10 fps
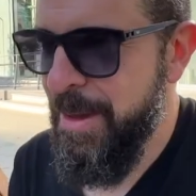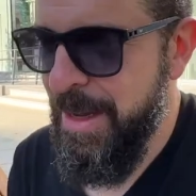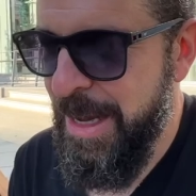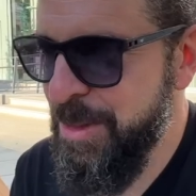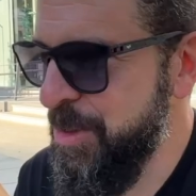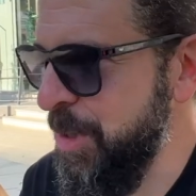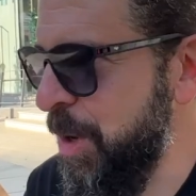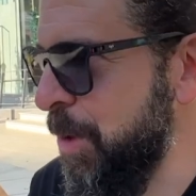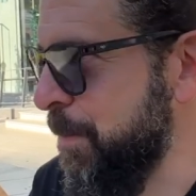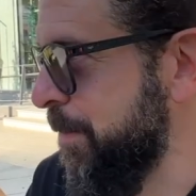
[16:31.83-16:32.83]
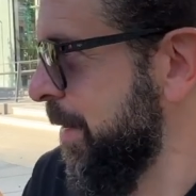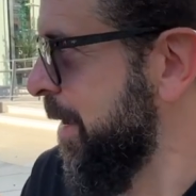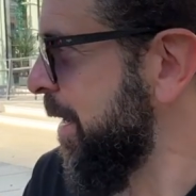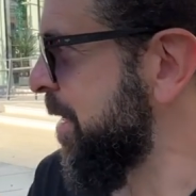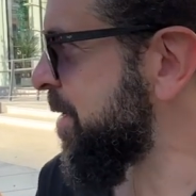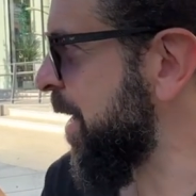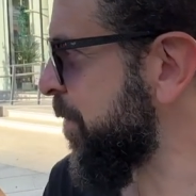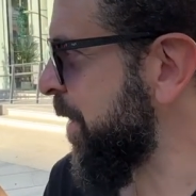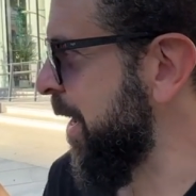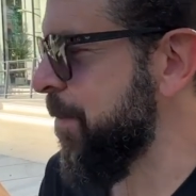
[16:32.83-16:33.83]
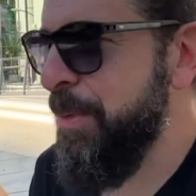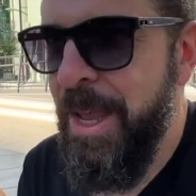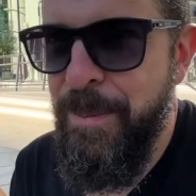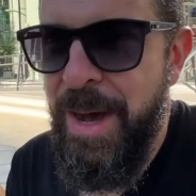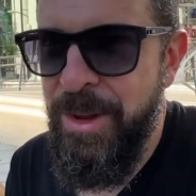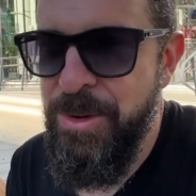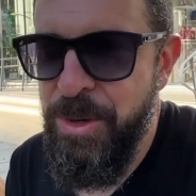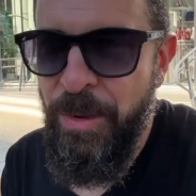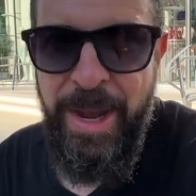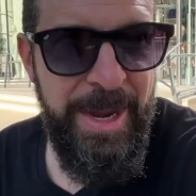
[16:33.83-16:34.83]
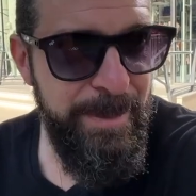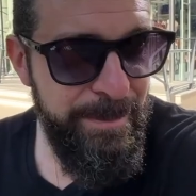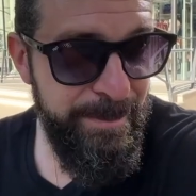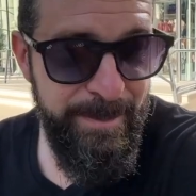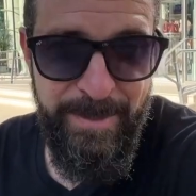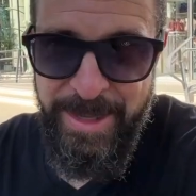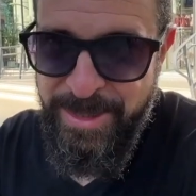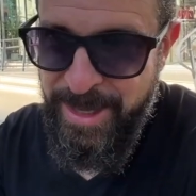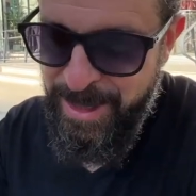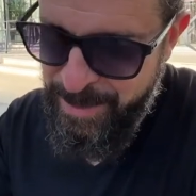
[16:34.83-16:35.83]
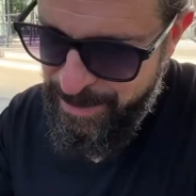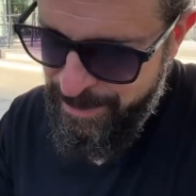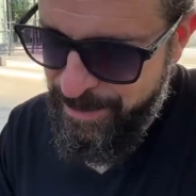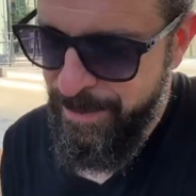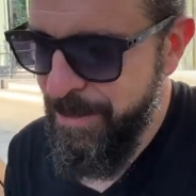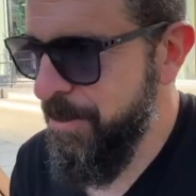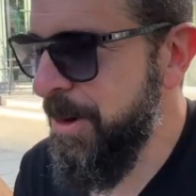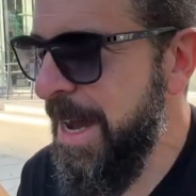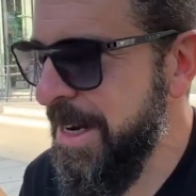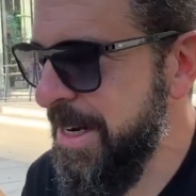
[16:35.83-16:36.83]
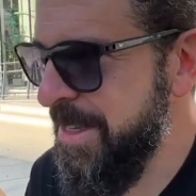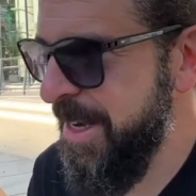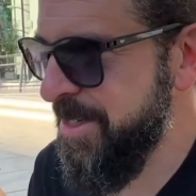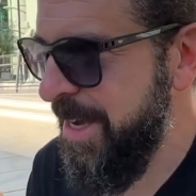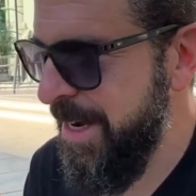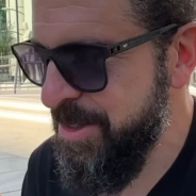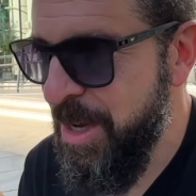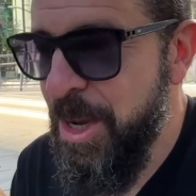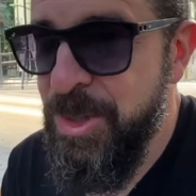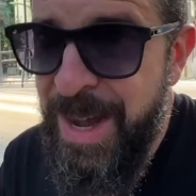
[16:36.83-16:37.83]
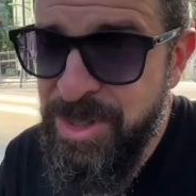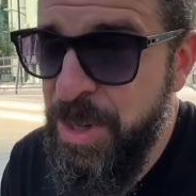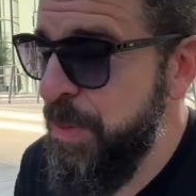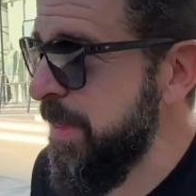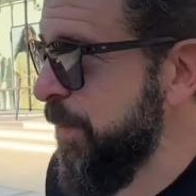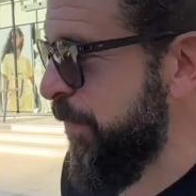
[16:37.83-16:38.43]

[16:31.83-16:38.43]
And so instead of laying blame on Ukraine, they said, we're not going to take sides. So I actually think the